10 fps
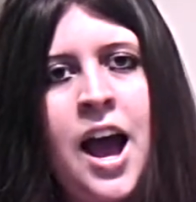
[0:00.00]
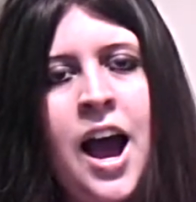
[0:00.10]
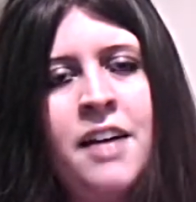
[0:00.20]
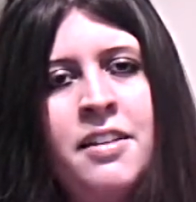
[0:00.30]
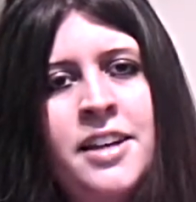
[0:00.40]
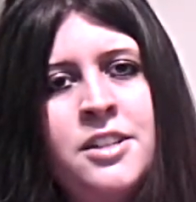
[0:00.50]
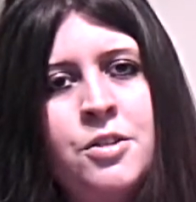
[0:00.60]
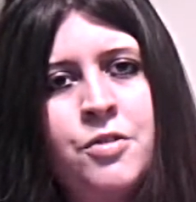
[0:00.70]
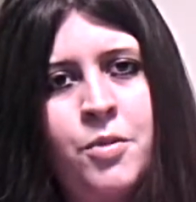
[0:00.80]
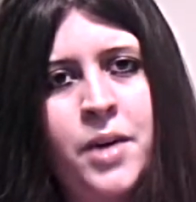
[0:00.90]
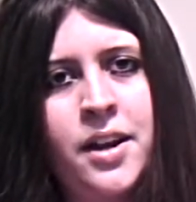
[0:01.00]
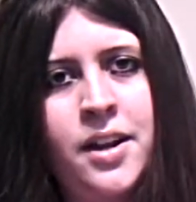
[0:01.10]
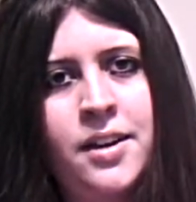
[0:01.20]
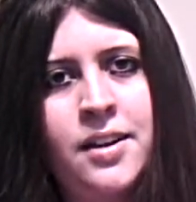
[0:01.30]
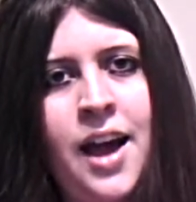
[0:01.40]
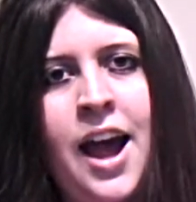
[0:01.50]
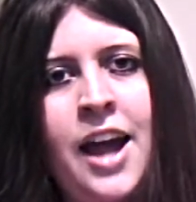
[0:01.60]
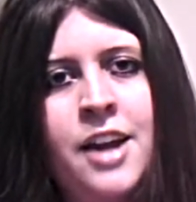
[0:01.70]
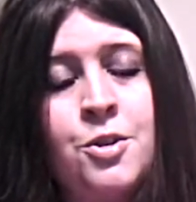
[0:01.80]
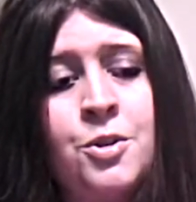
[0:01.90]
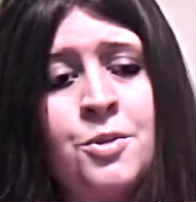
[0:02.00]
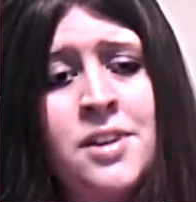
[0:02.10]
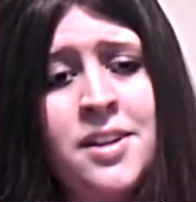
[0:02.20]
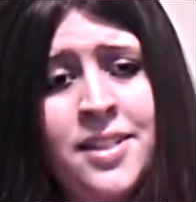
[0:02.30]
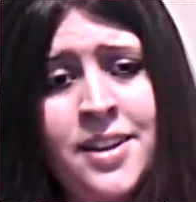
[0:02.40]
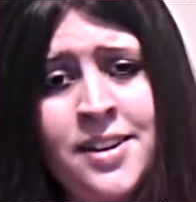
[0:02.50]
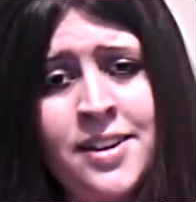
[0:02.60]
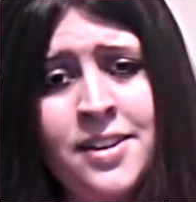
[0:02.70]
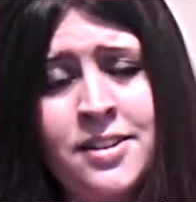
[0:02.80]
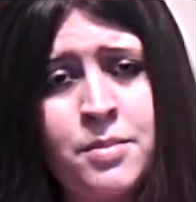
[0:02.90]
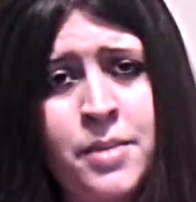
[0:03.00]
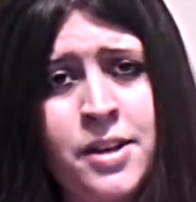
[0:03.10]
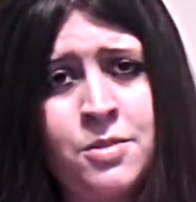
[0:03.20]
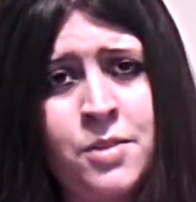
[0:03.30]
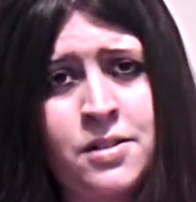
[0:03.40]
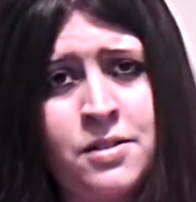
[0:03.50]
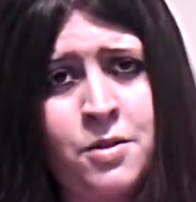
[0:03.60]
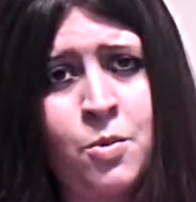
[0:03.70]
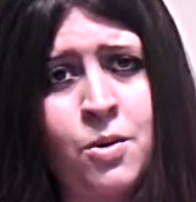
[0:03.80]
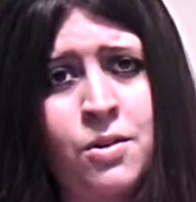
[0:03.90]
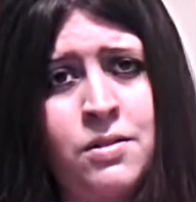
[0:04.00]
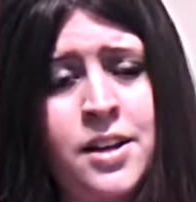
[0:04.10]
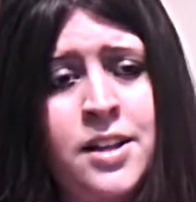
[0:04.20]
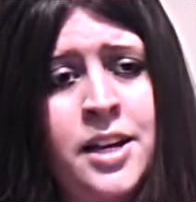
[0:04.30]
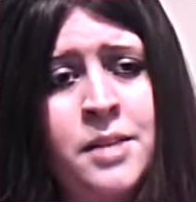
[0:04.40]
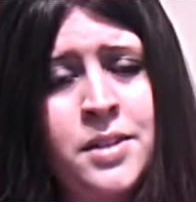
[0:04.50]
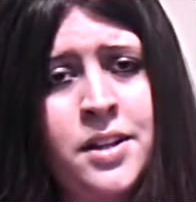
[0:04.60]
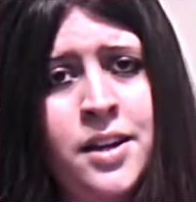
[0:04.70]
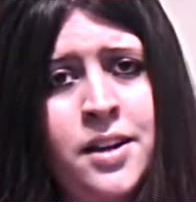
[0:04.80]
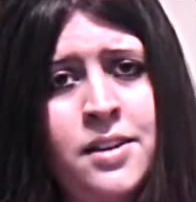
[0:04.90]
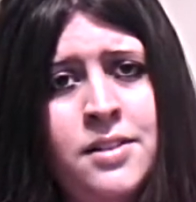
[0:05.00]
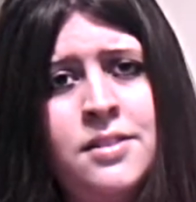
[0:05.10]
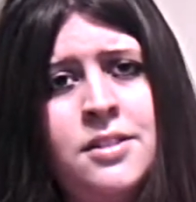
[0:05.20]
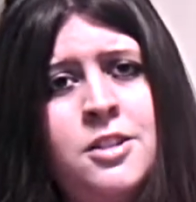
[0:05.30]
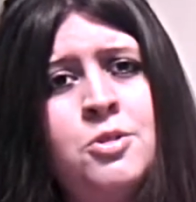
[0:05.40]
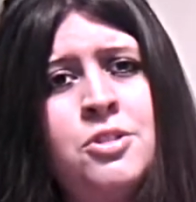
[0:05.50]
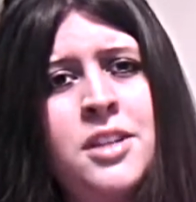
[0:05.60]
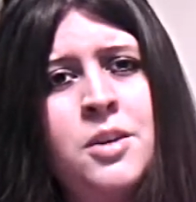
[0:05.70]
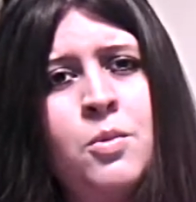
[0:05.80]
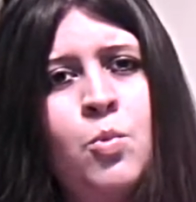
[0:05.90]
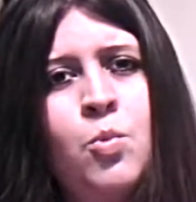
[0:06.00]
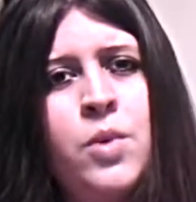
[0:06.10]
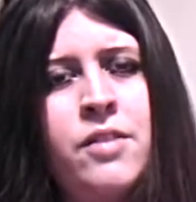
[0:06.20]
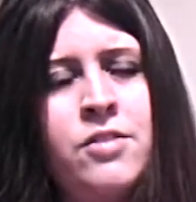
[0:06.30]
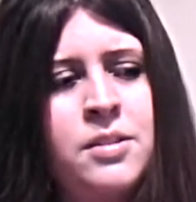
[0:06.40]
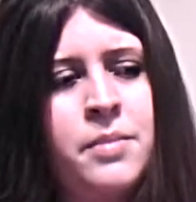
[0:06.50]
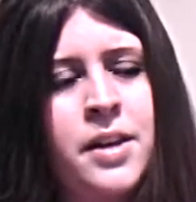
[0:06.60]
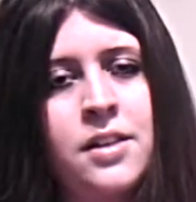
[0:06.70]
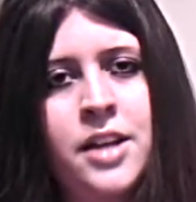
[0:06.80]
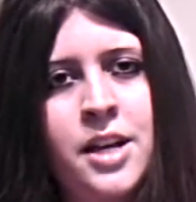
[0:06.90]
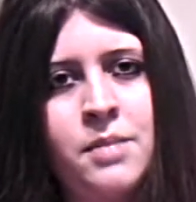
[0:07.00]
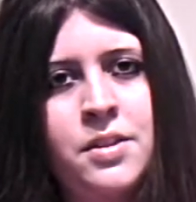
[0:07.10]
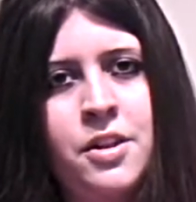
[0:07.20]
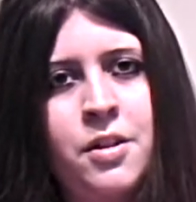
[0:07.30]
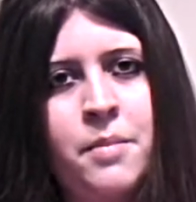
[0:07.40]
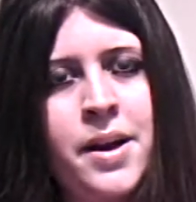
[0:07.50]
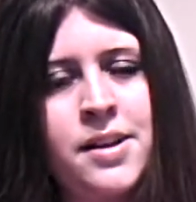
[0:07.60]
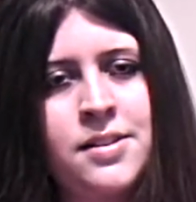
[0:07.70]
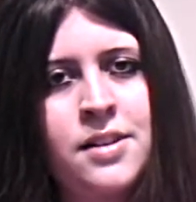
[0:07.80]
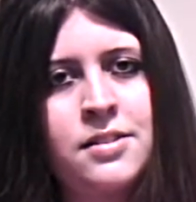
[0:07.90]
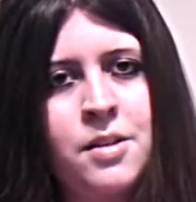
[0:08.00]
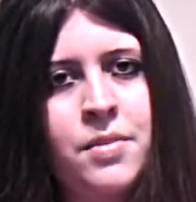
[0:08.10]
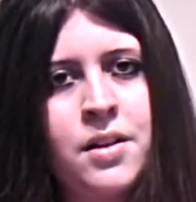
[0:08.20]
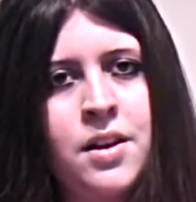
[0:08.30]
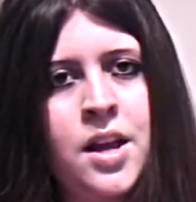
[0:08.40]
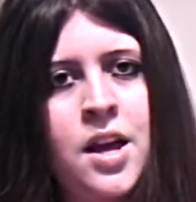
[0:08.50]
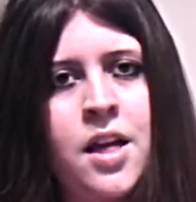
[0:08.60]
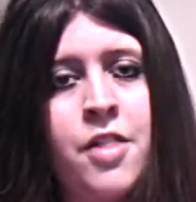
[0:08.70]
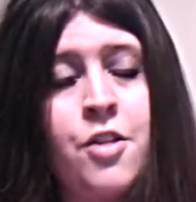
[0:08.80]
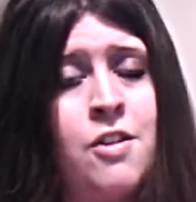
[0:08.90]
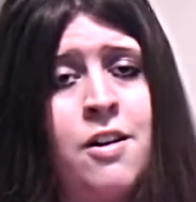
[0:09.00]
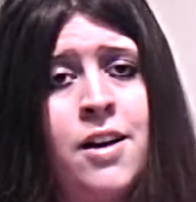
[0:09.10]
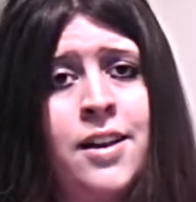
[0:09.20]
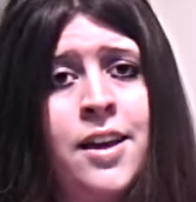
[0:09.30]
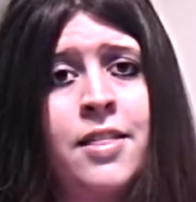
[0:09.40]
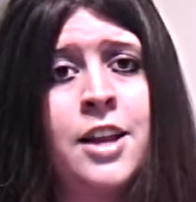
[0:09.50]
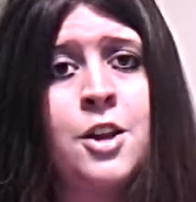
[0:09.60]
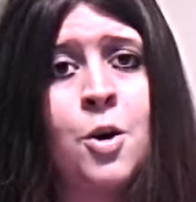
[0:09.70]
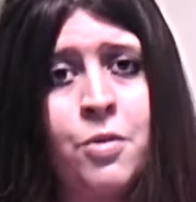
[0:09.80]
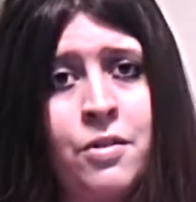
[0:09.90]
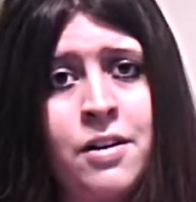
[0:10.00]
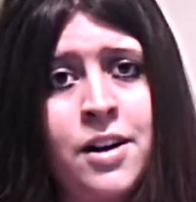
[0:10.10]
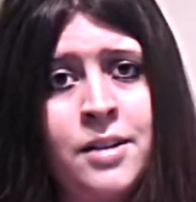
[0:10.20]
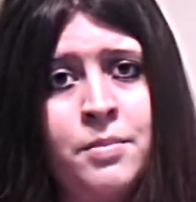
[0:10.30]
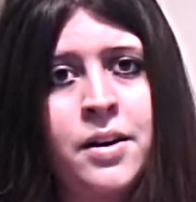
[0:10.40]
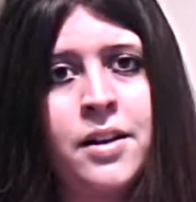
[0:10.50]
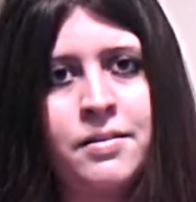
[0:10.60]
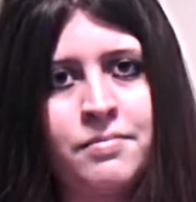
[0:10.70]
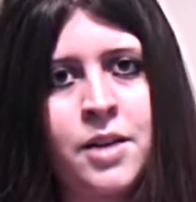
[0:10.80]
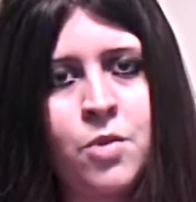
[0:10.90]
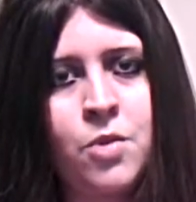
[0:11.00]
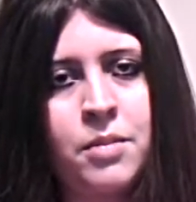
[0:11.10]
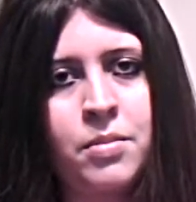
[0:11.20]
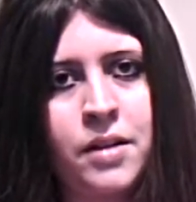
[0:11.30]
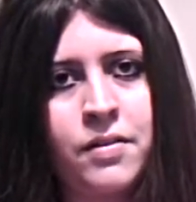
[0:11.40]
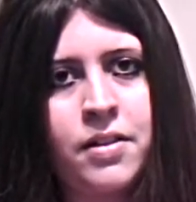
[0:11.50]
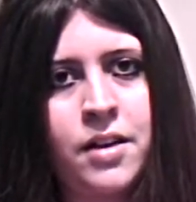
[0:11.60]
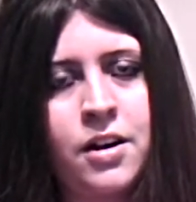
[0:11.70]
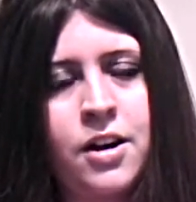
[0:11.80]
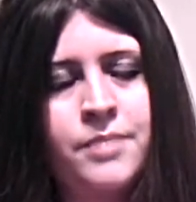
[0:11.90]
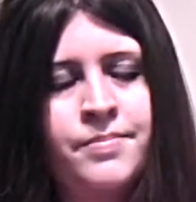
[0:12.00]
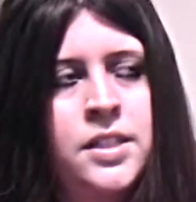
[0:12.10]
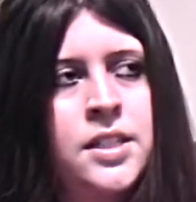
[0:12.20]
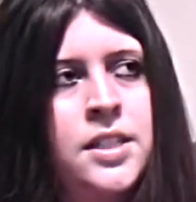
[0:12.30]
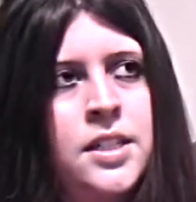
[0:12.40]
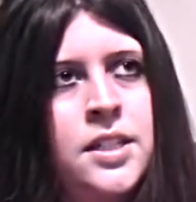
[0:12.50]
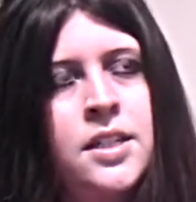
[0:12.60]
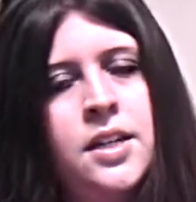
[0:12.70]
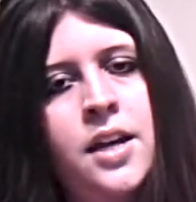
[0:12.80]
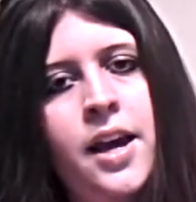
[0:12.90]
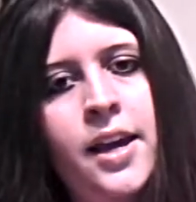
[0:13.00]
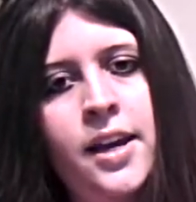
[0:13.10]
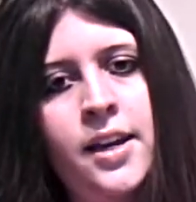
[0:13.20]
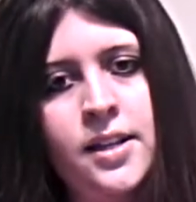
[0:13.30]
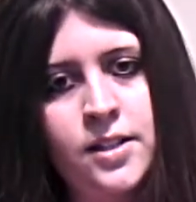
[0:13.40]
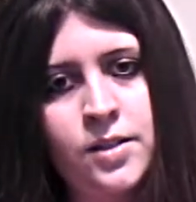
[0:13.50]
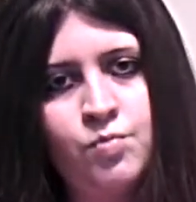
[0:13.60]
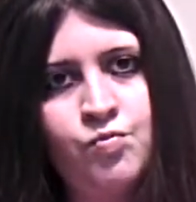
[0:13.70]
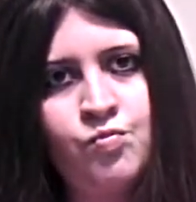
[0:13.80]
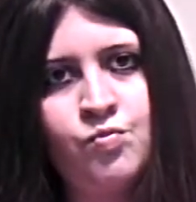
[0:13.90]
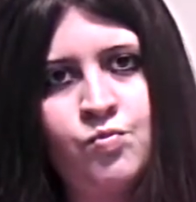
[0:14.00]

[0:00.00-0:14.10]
I think he's overrated. I do not think he is the best wrestler in the world. He claims that he is. Usually, whenever somebody claims that they're the best at something, they're not, and they know they're not, but they want you to believe that they are. And